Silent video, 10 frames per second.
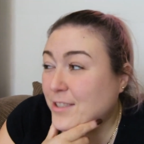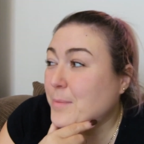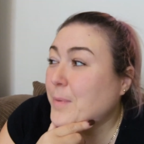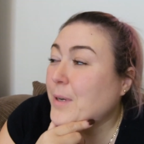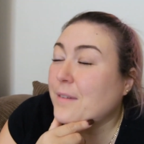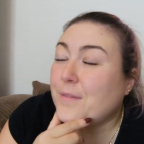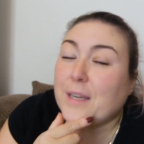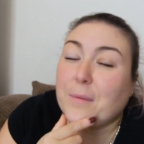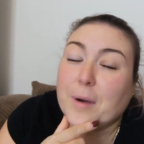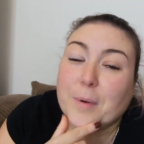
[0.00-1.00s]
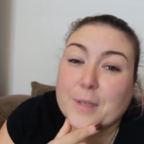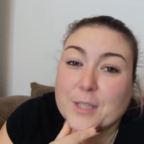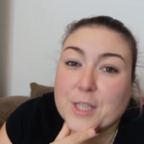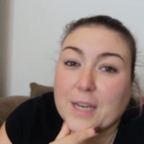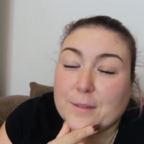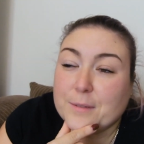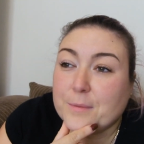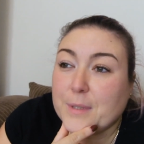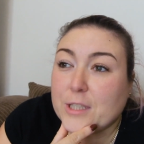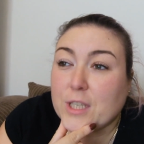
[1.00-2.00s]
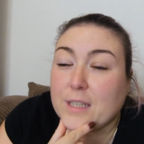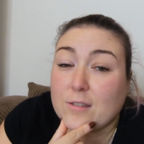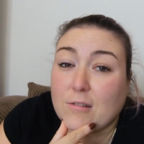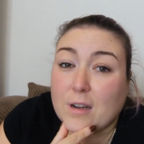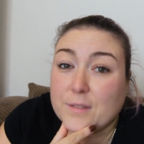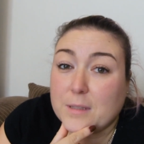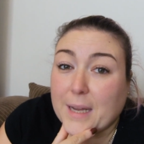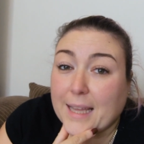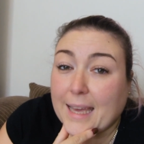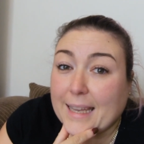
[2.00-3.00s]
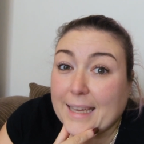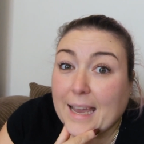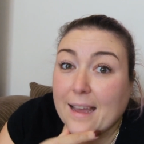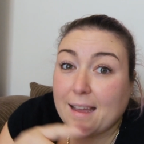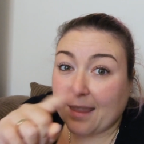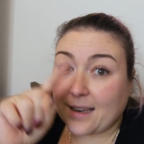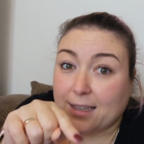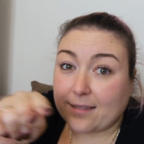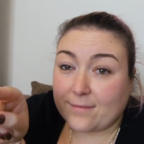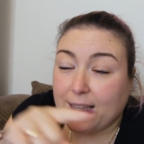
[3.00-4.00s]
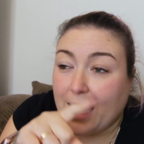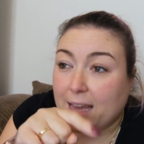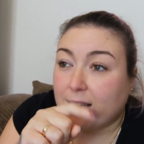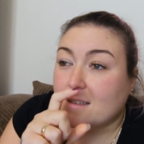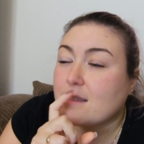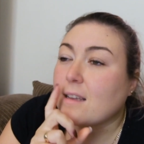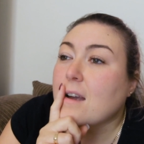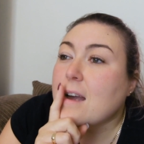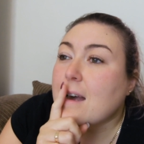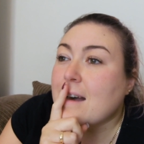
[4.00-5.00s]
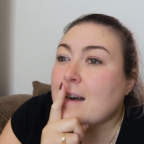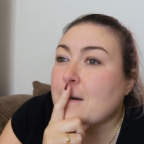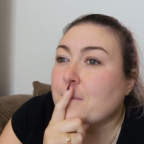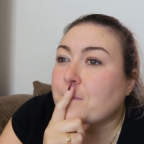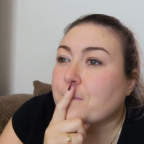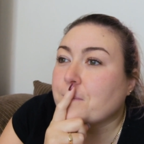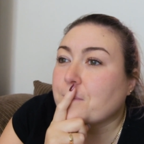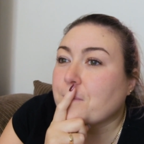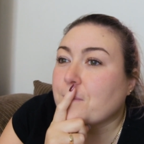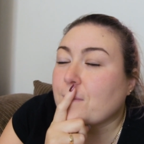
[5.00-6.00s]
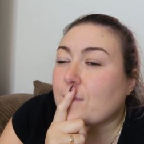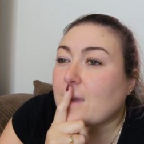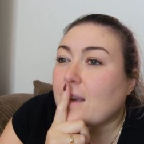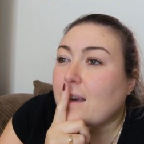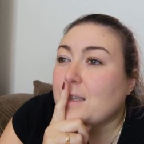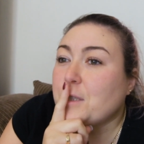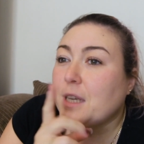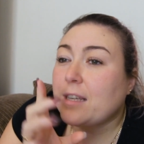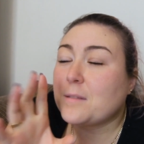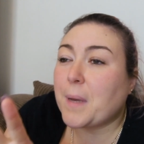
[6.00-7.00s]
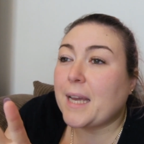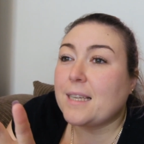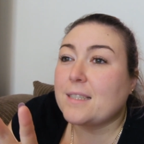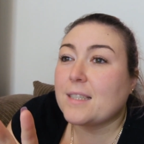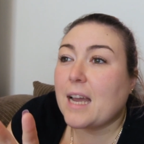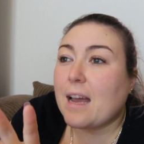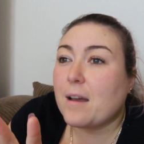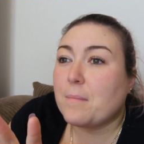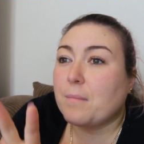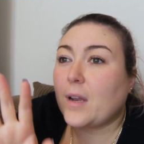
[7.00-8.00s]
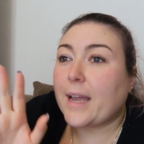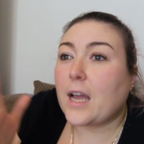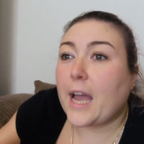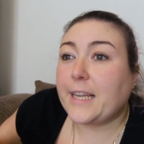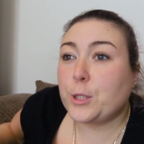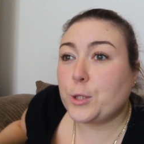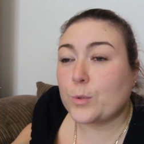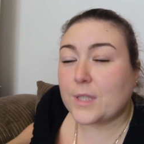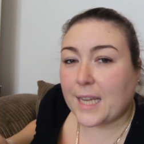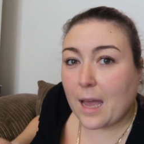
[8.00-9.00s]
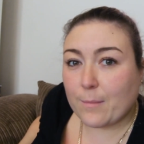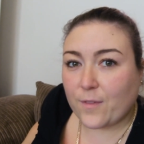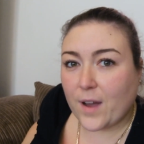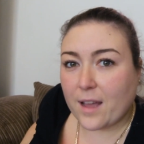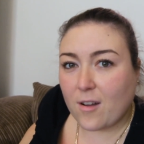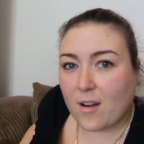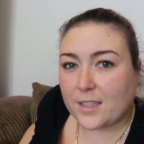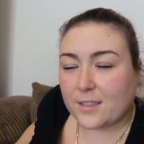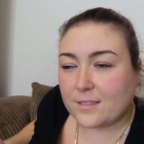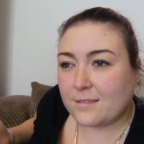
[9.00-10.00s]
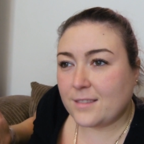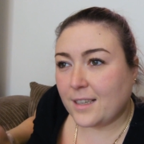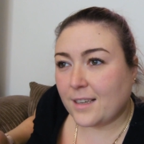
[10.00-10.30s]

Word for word: just put a video up on her channel, which is crafted by Kelly and then a X. Um, she has made um, like a short campfire cardigan